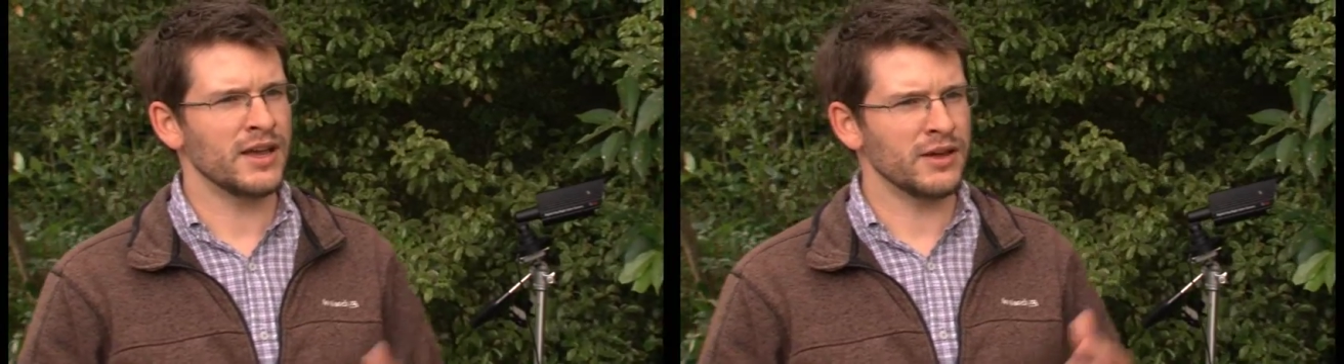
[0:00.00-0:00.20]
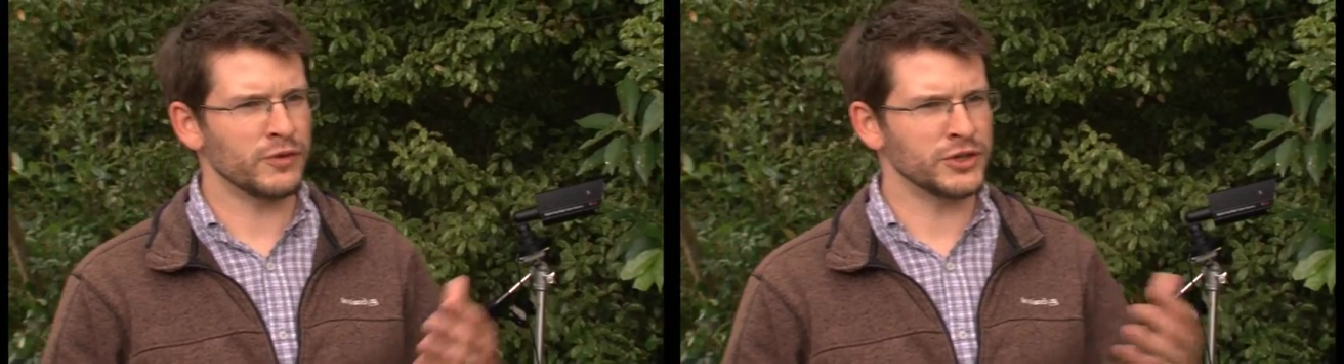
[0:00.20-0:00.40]

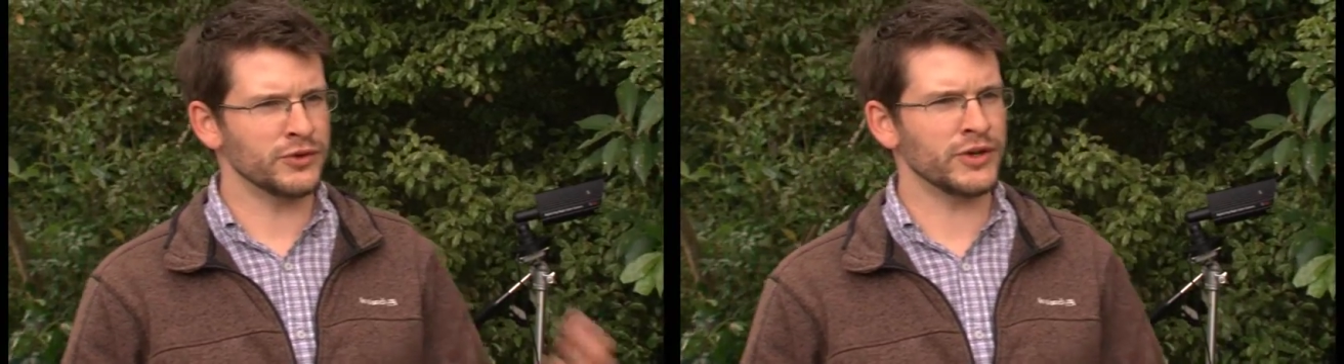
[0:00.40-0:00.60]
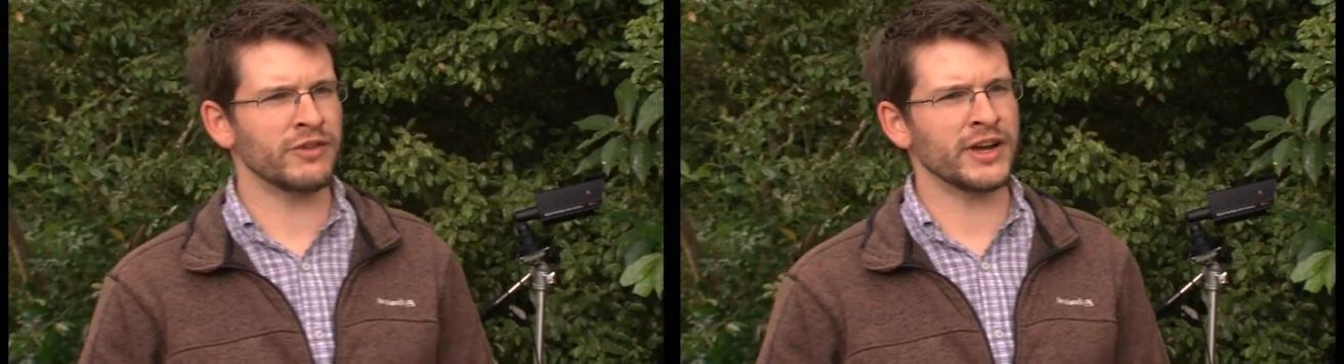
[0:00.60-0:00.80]
if we're
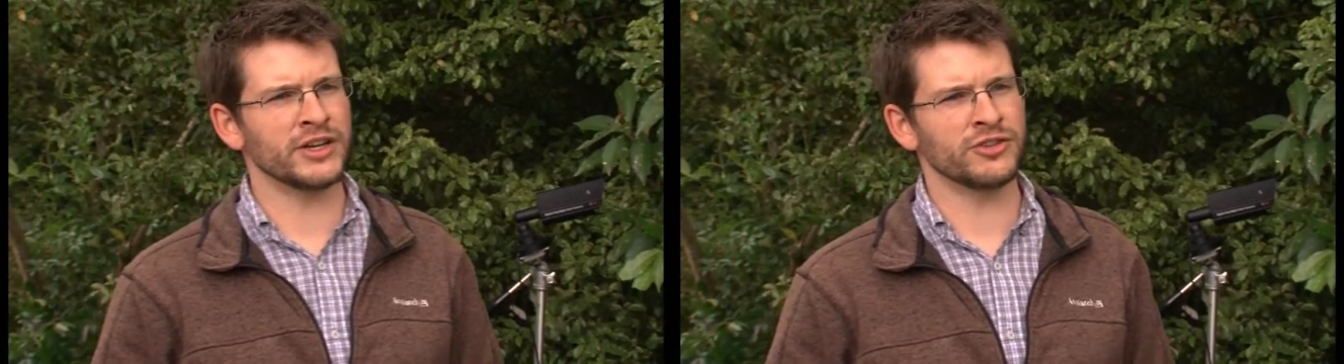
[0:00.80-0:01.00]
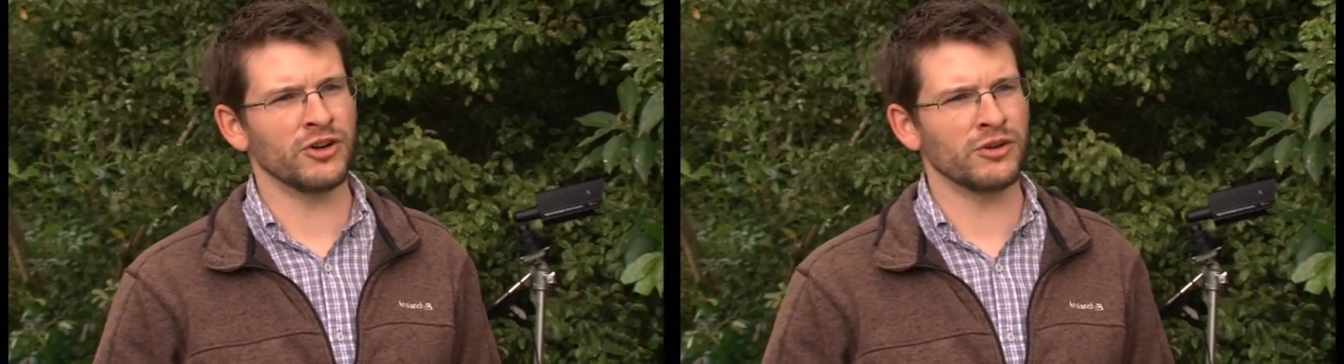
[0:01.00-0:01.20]
doing rat
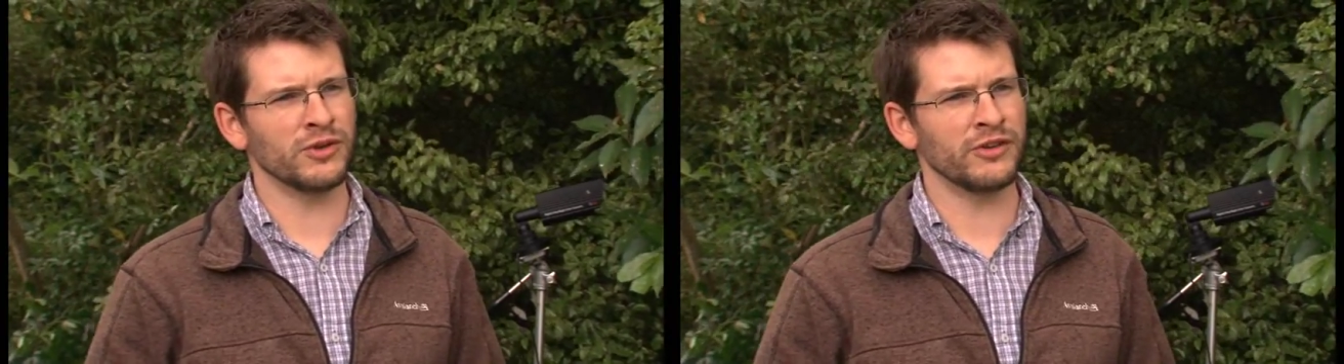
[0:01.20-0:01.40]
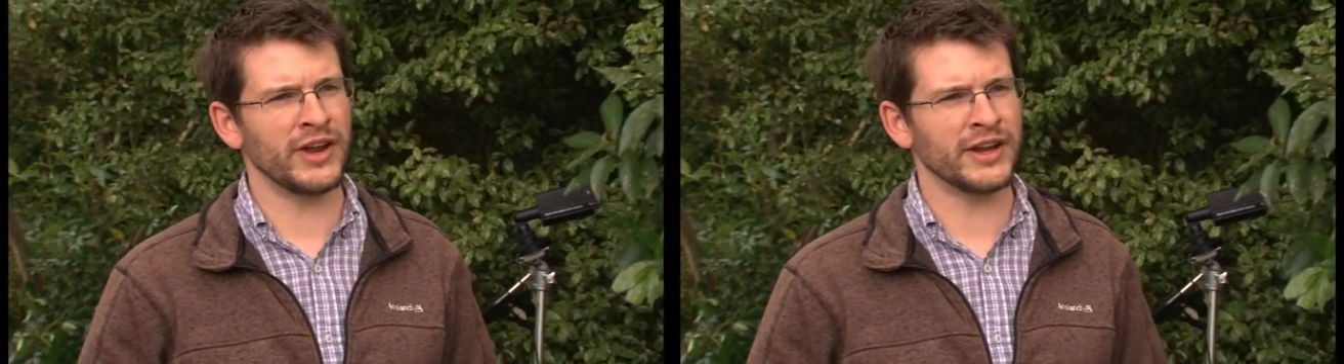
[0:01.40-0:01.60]

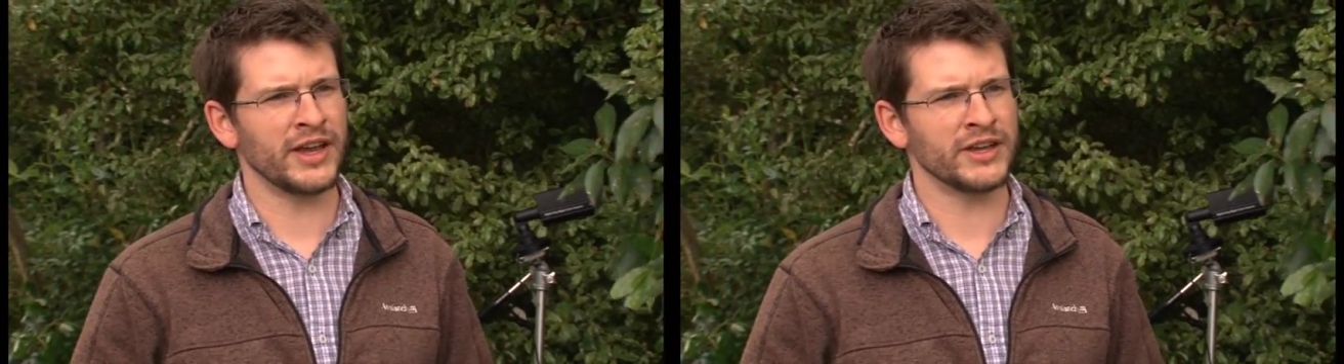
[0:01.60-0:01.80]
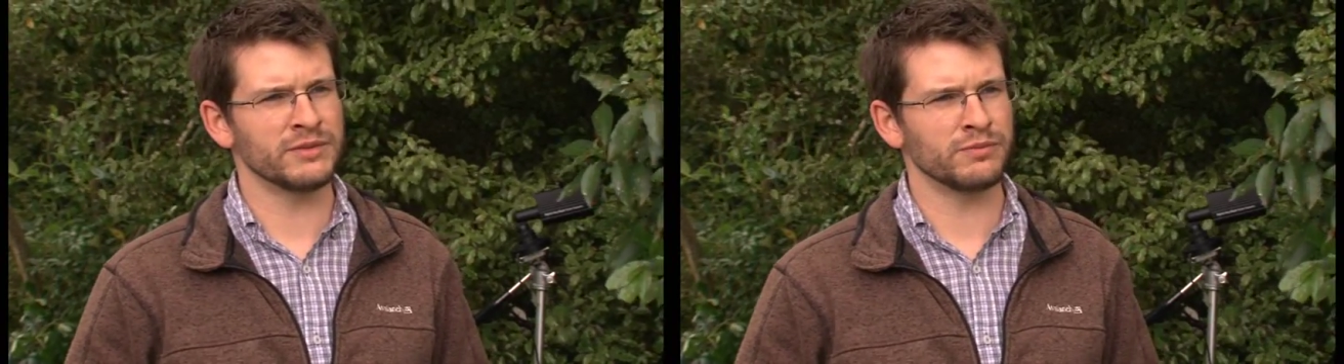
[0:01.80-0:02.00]
control
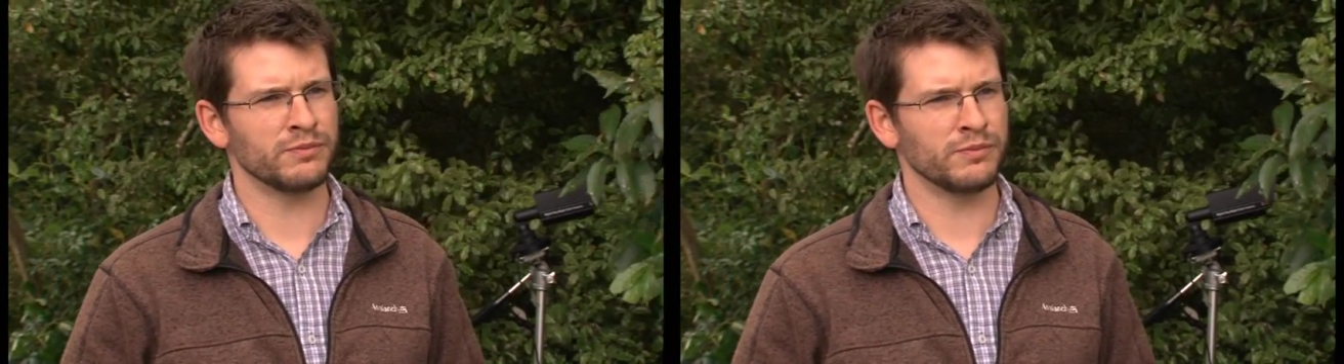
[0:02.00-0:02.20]
eradication